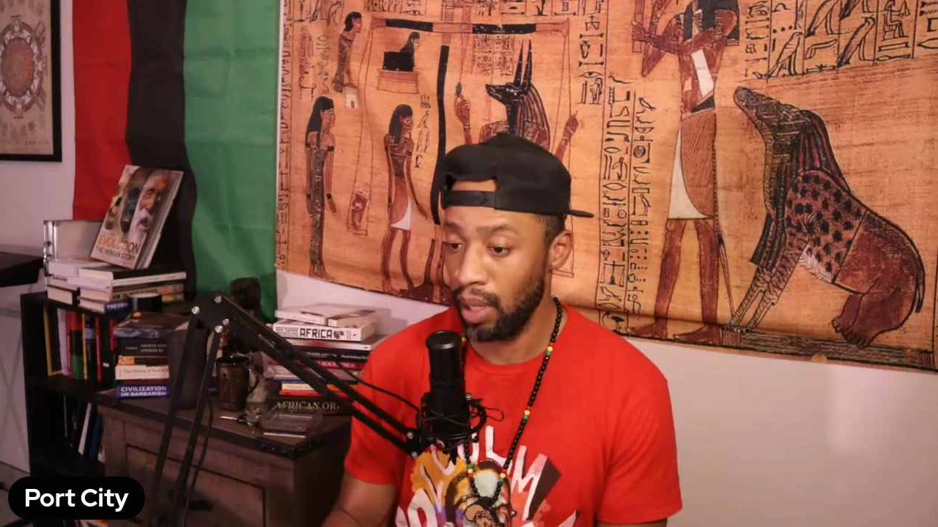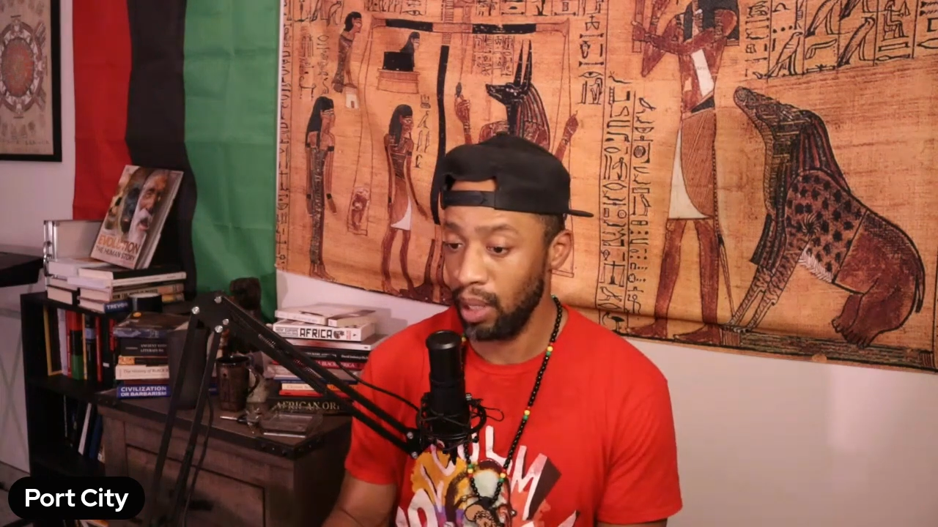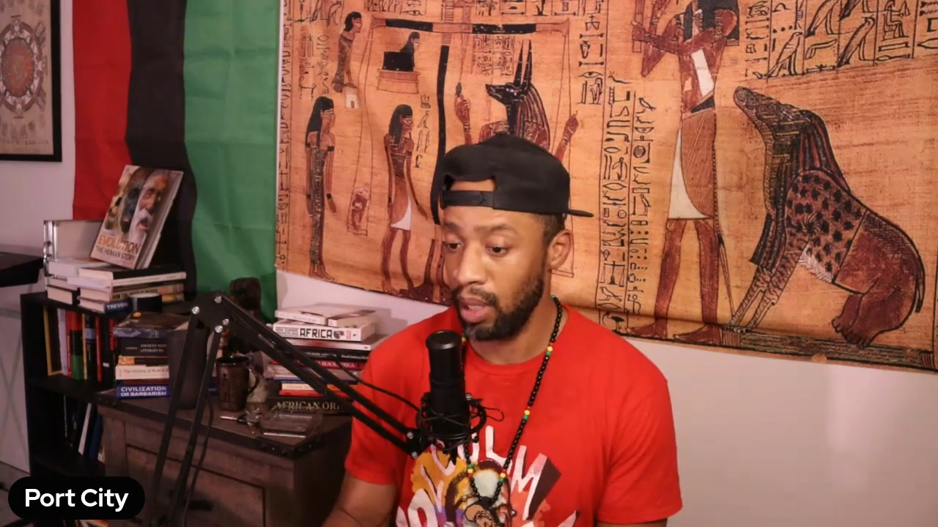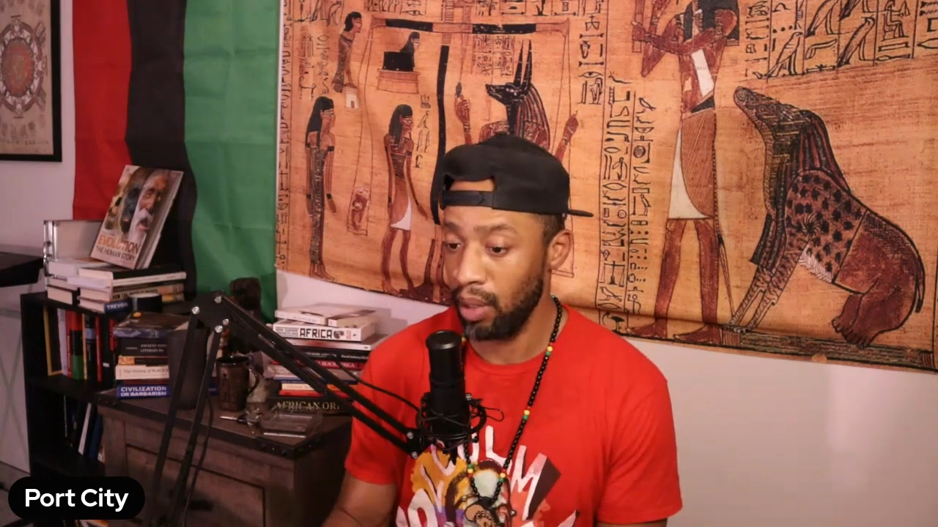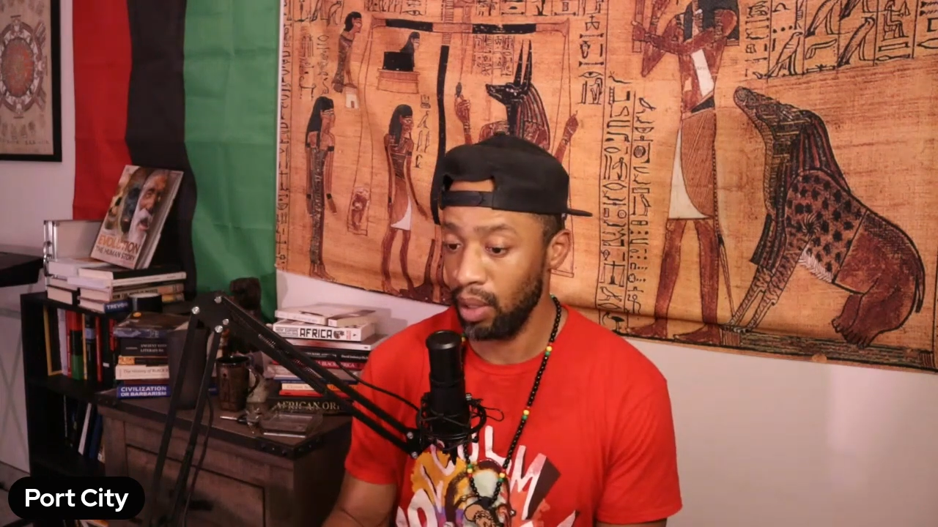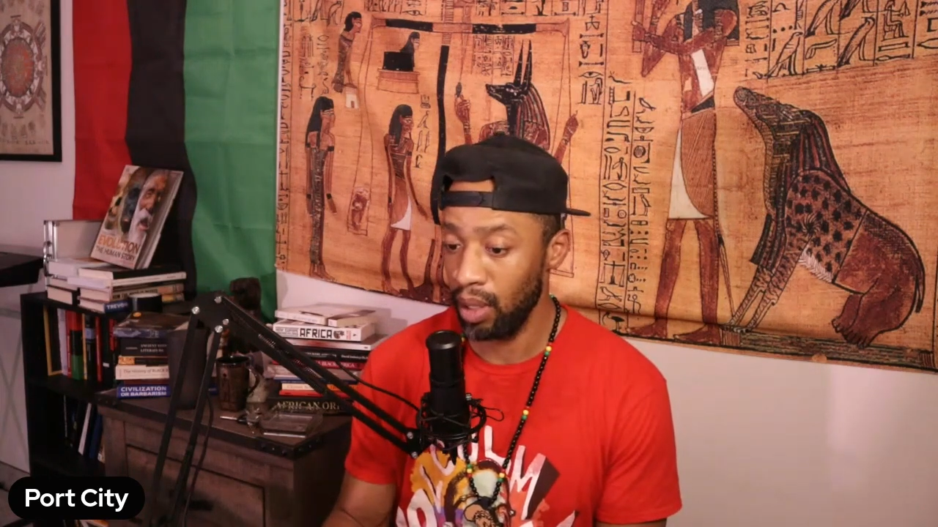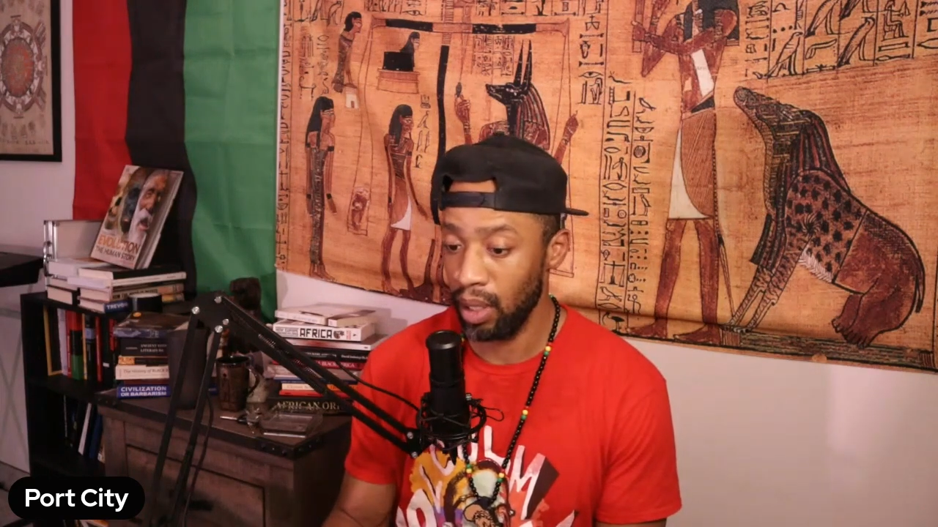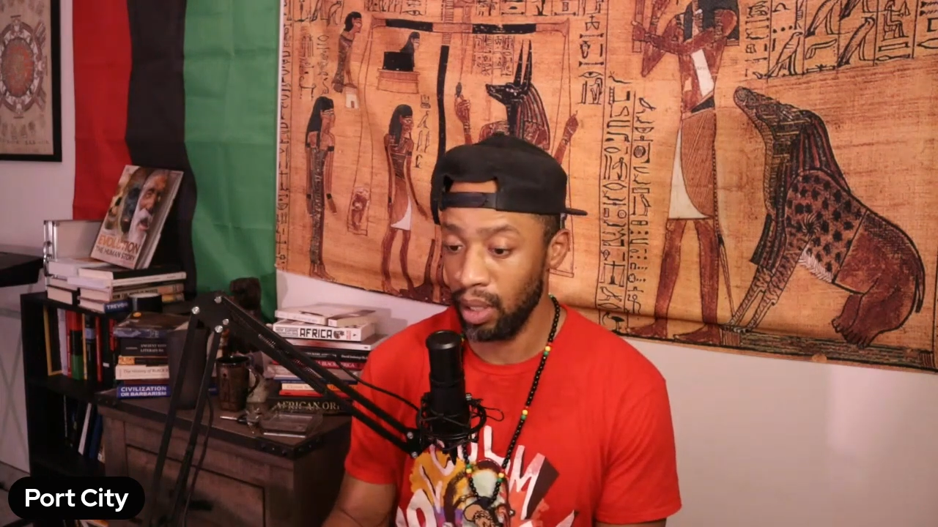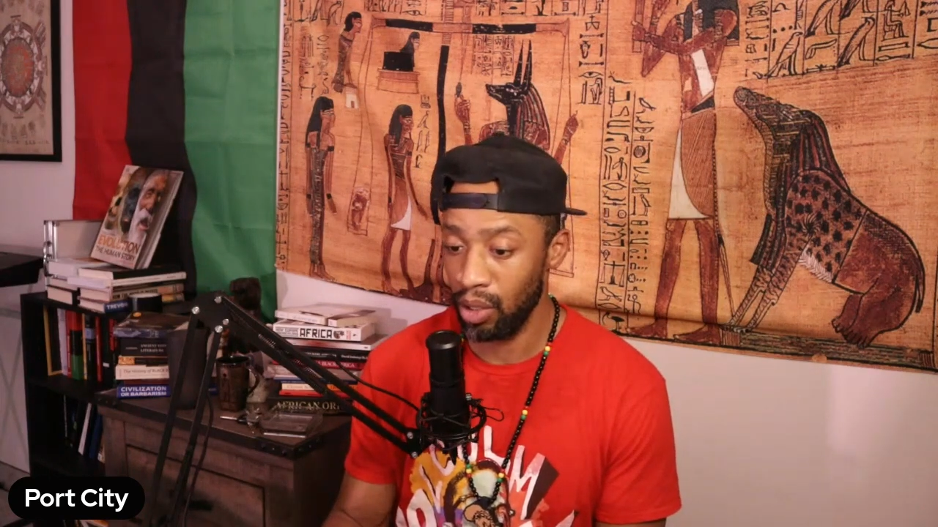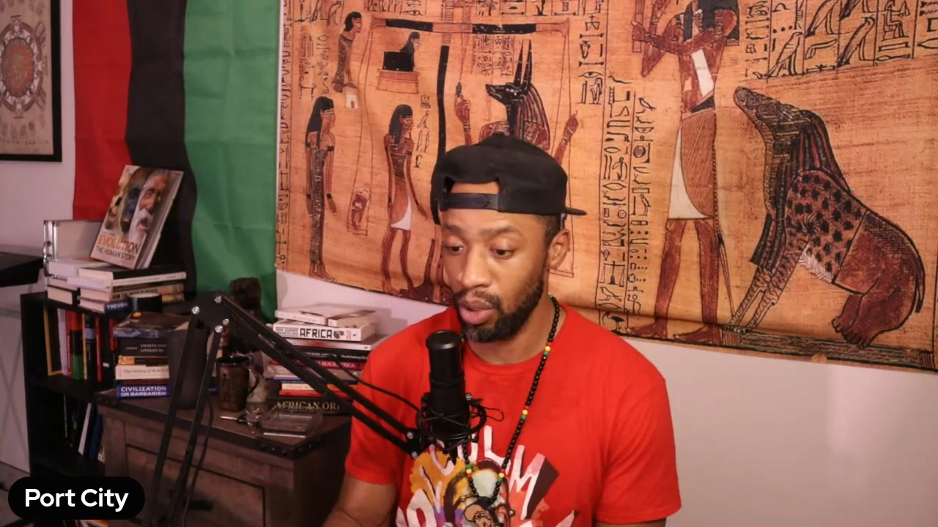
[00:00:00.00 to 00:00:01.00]
and get
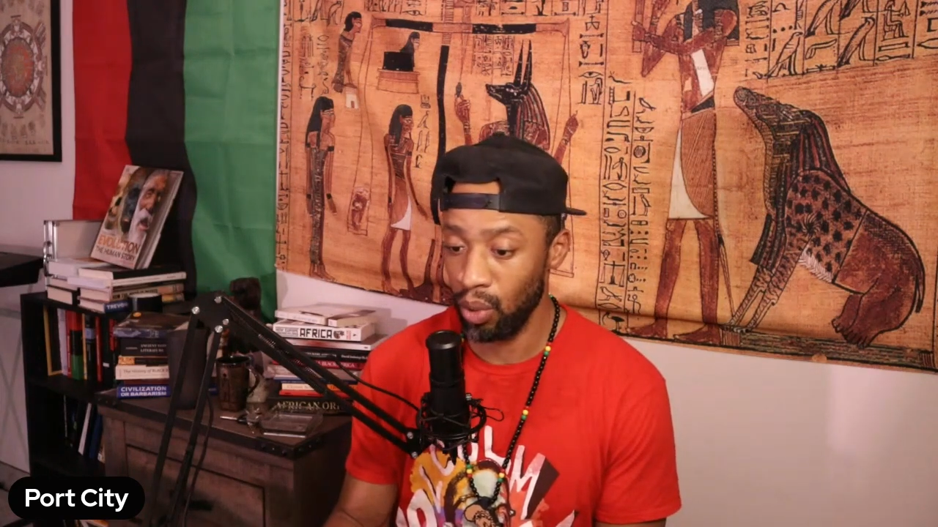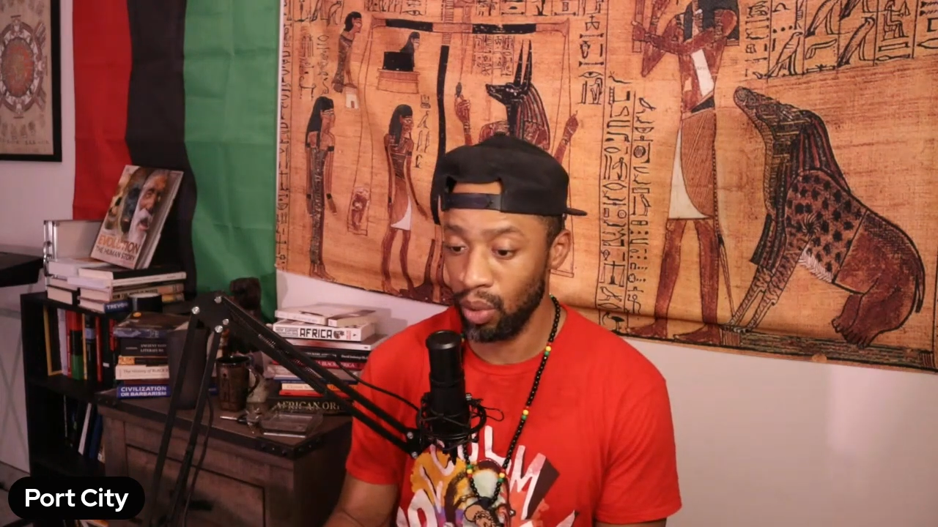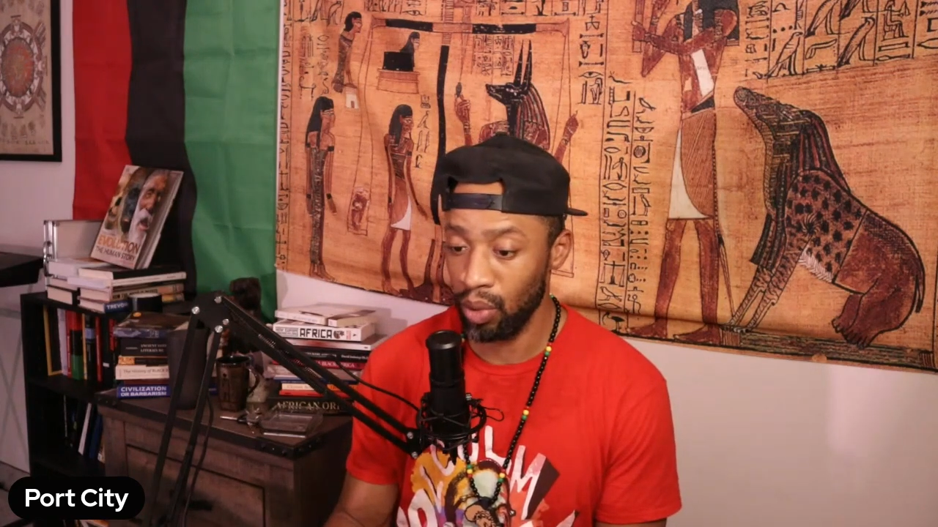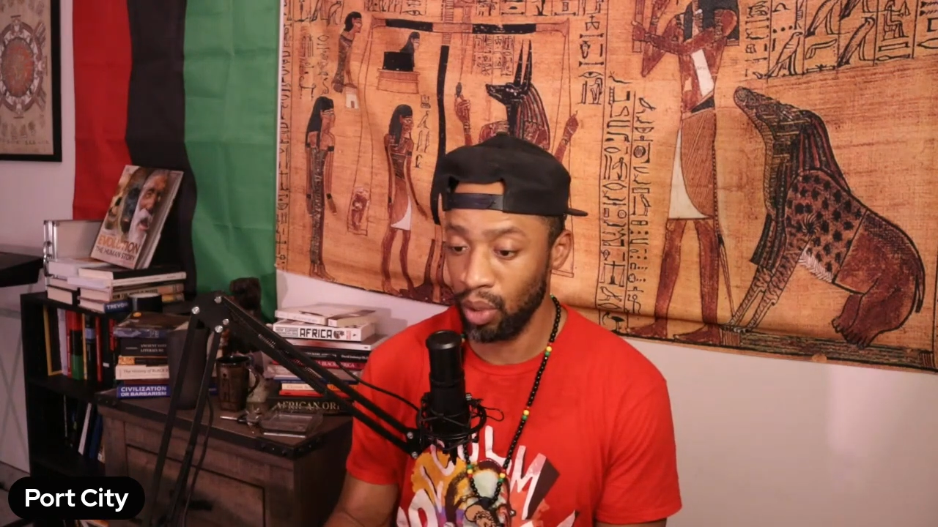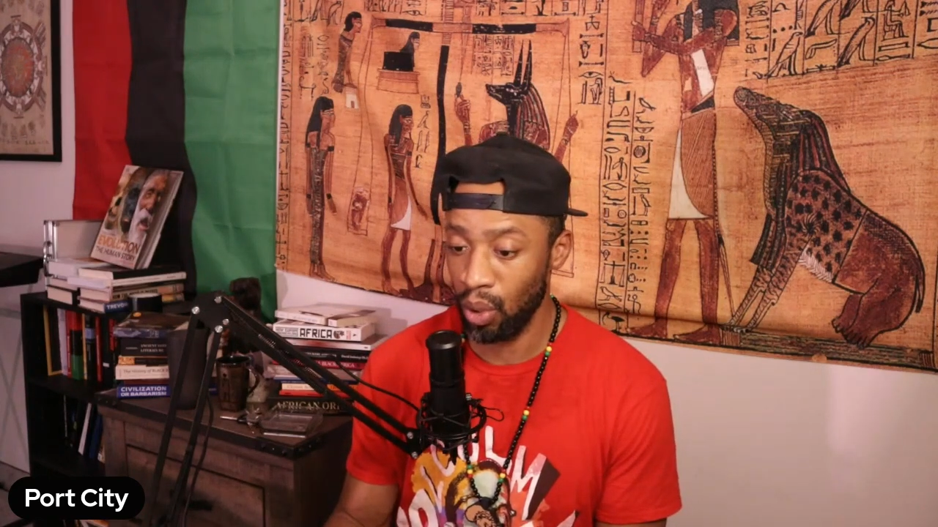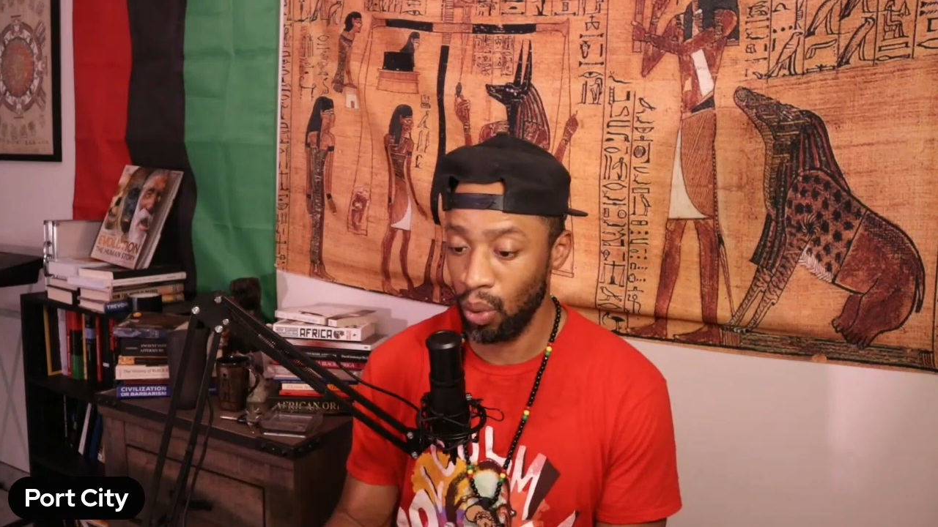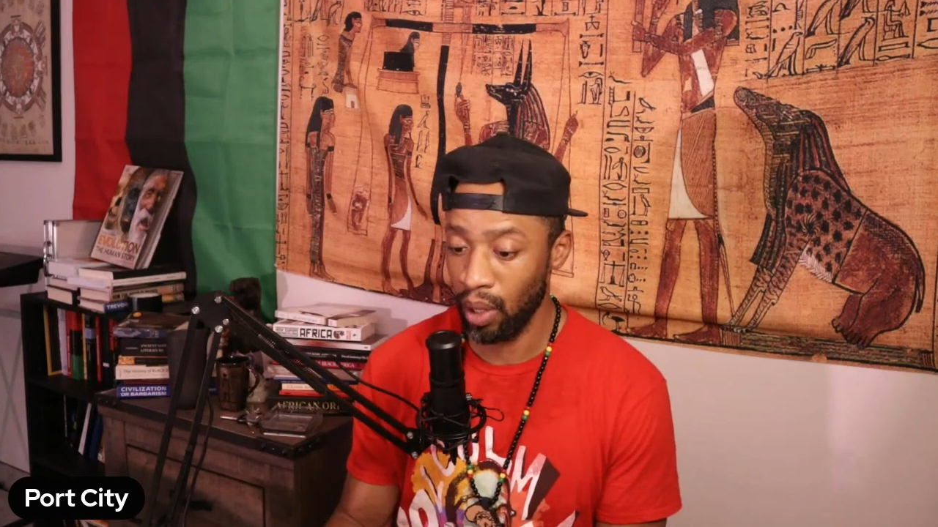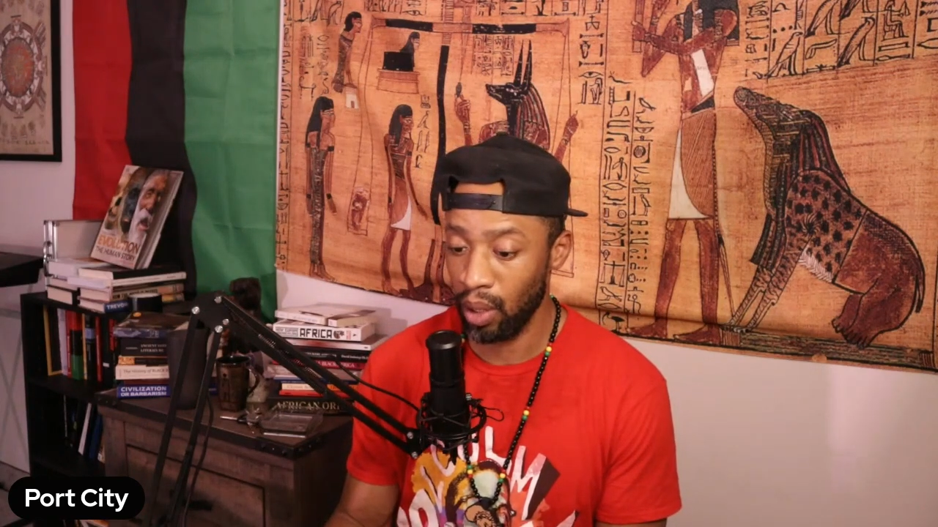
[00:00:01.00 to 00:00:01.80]
into it real quick.